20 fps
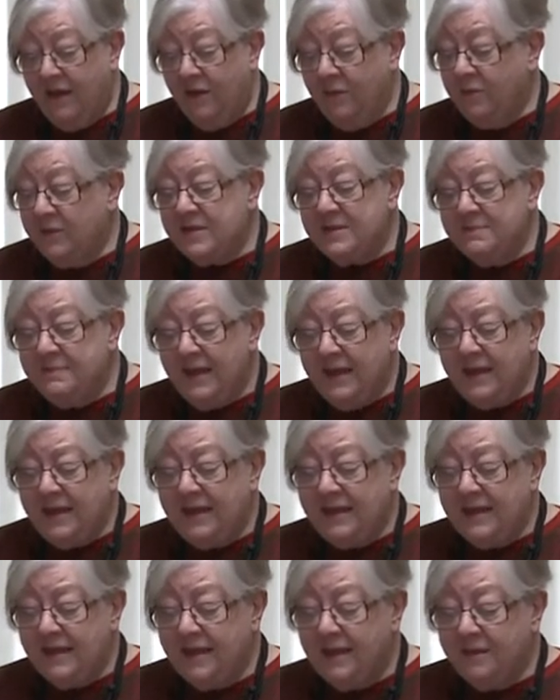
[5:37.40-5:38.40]
was
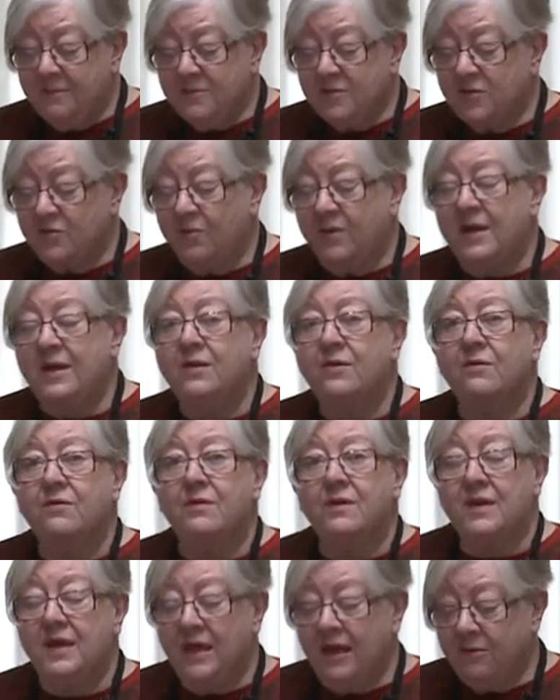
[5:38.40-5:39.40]
many times greater
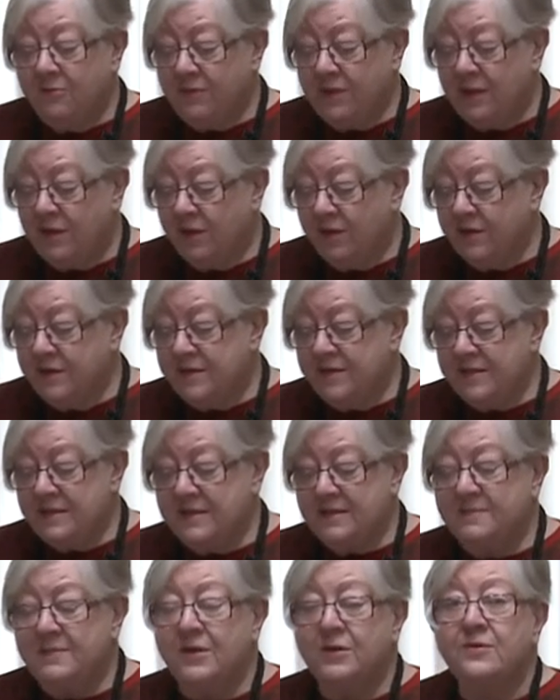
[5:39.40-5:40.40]
than Henry
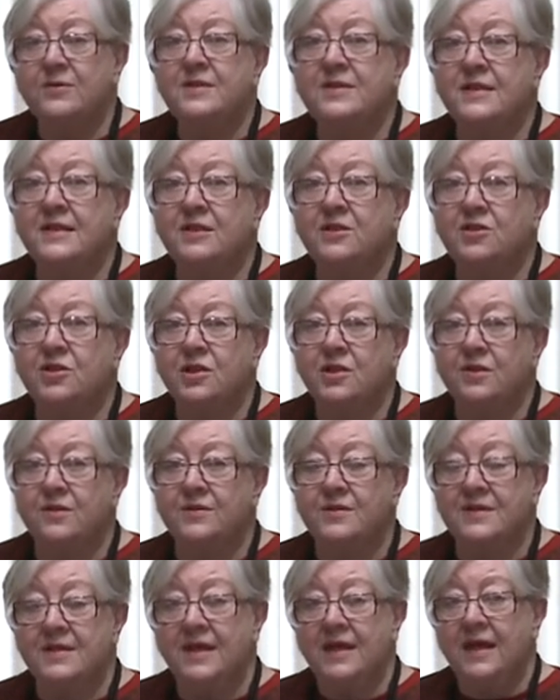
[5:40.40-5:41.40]
Larsen's mere 6
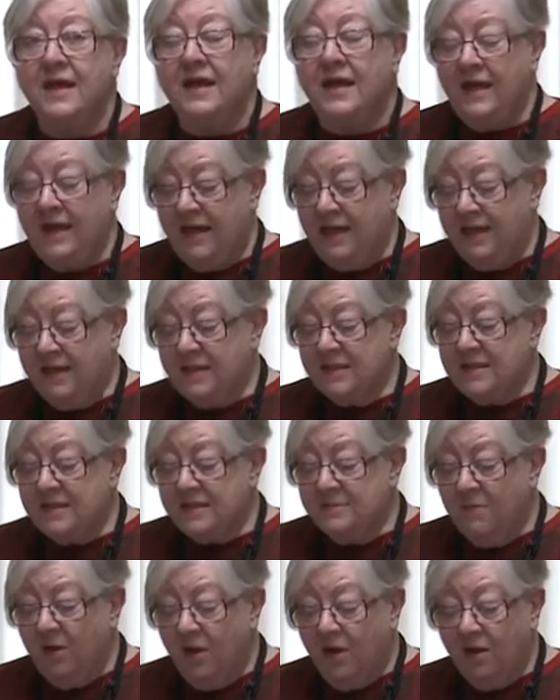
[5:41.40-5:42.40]
years in a
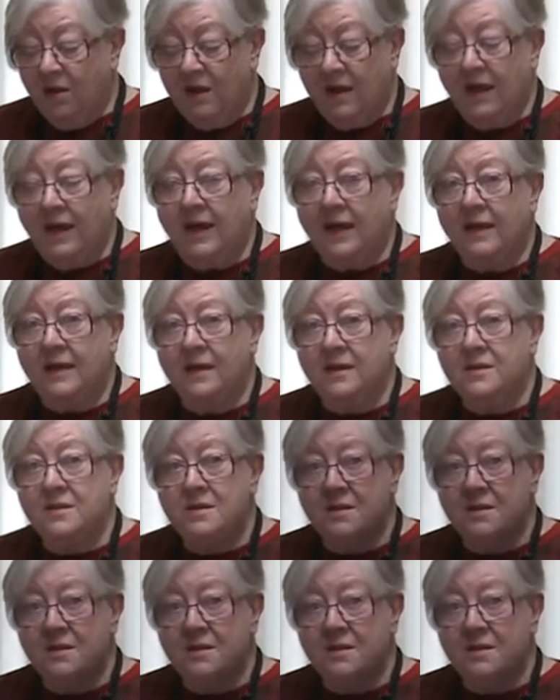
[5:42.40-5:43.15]
small island